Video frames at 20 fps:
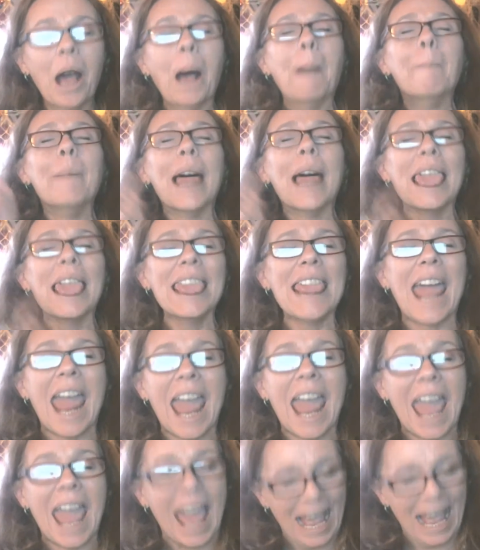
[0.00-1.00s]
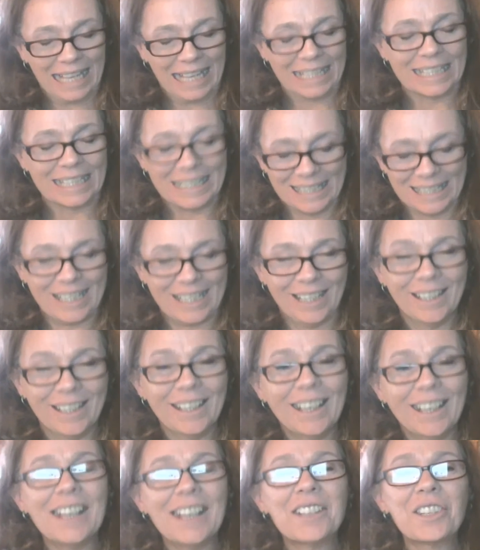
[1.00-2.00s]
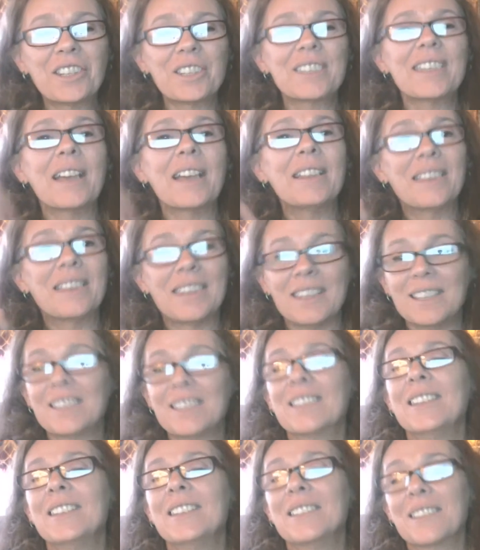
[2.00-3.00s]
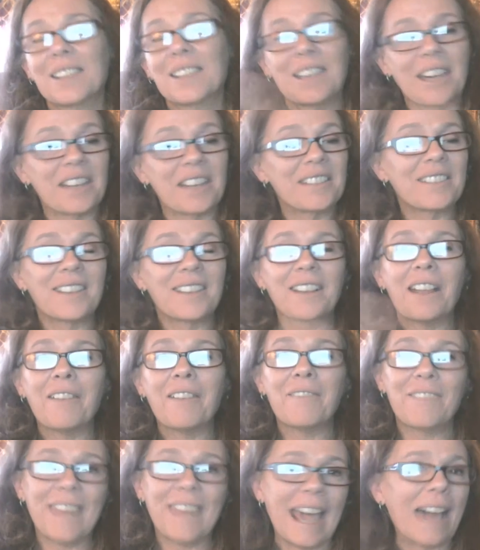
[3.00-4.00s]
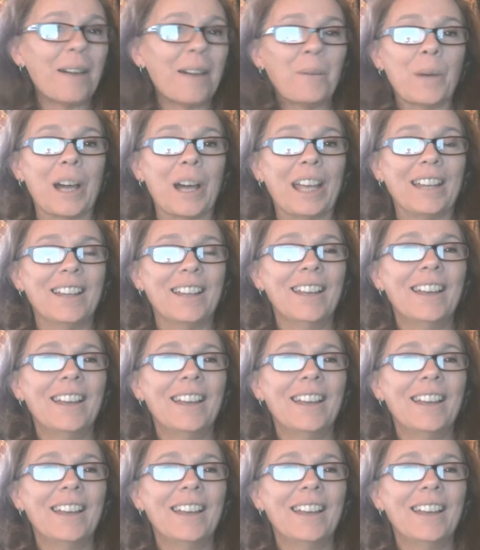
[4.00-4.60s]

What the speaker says: plant. It's just that this is a cousin of that one.